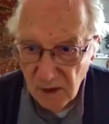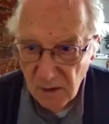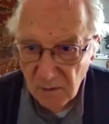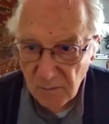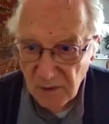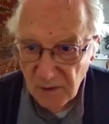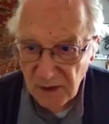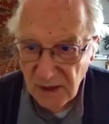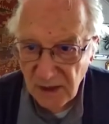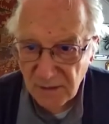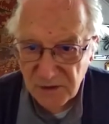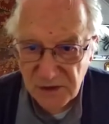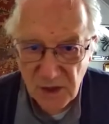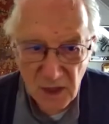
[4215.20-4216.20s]

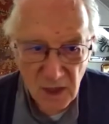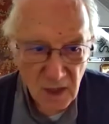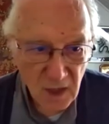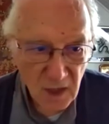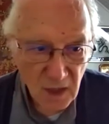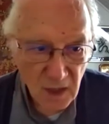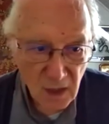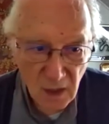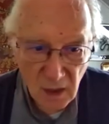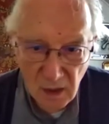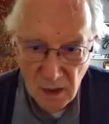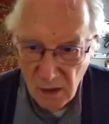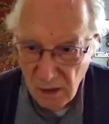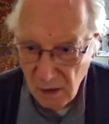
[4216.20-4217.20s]
because
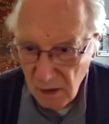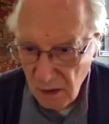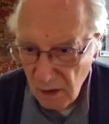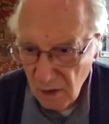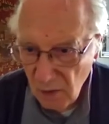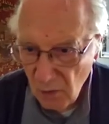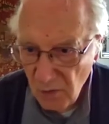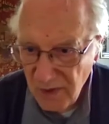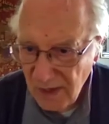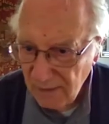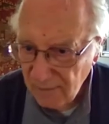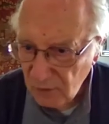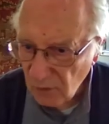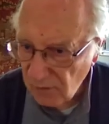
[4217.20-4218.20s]
we
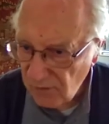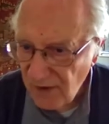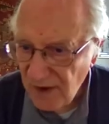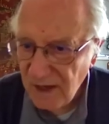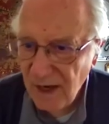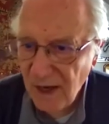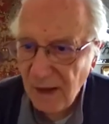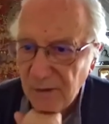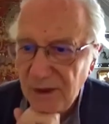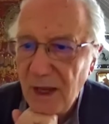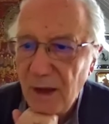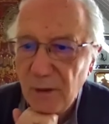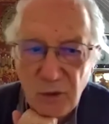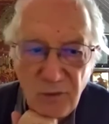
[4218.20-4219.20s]
have to find out
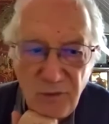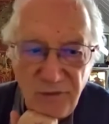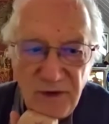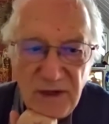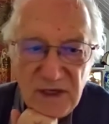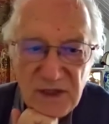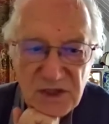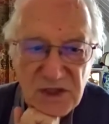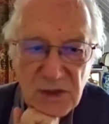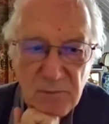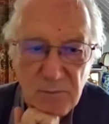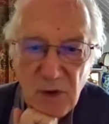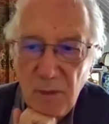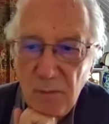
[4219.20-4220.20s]
how to finish it
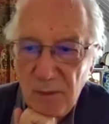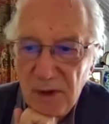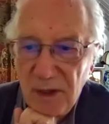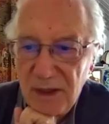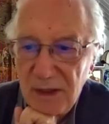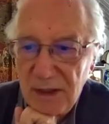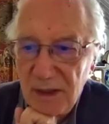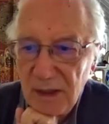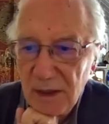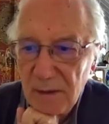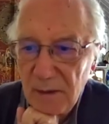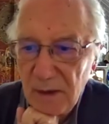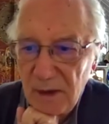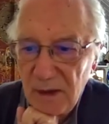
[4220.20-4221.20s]
properly here.
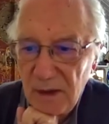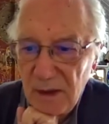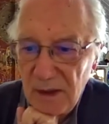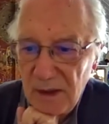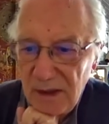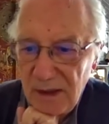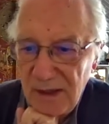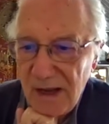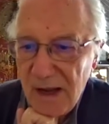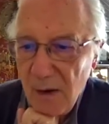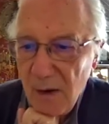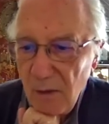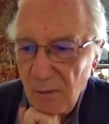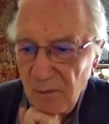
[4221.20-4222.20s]

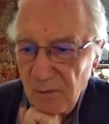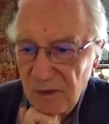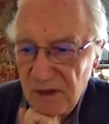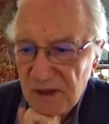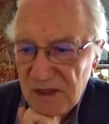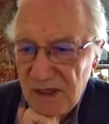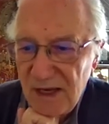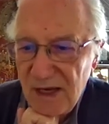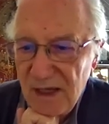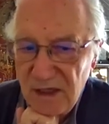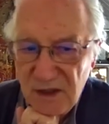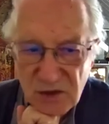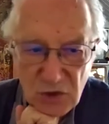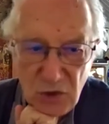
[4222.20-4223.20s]
Now, this line
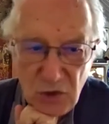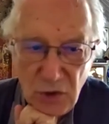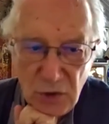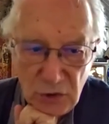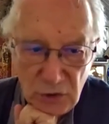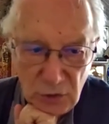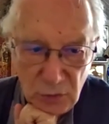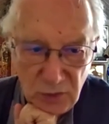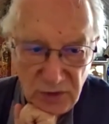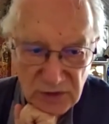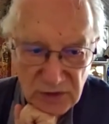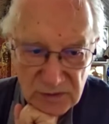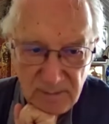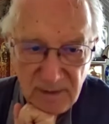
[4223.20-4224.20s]
is going to
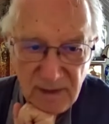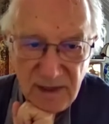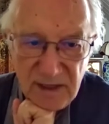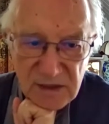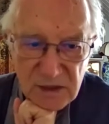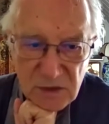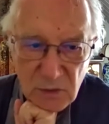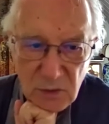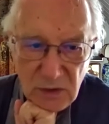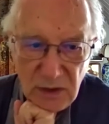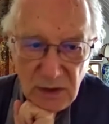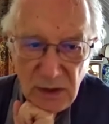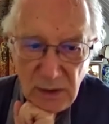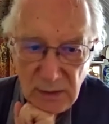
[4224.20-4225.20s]
this place,
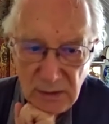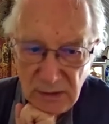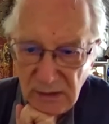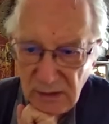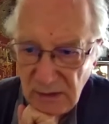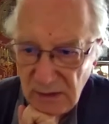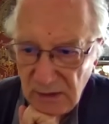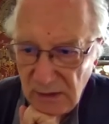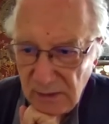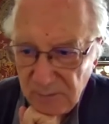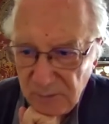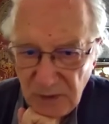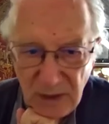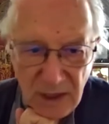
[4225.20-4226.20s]
okay?
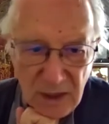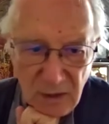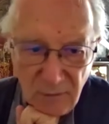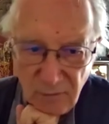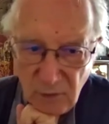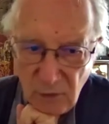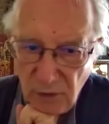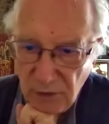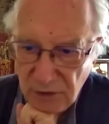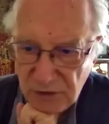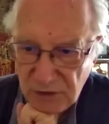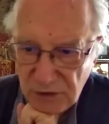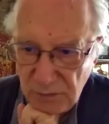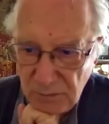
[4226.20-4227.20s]
And of course,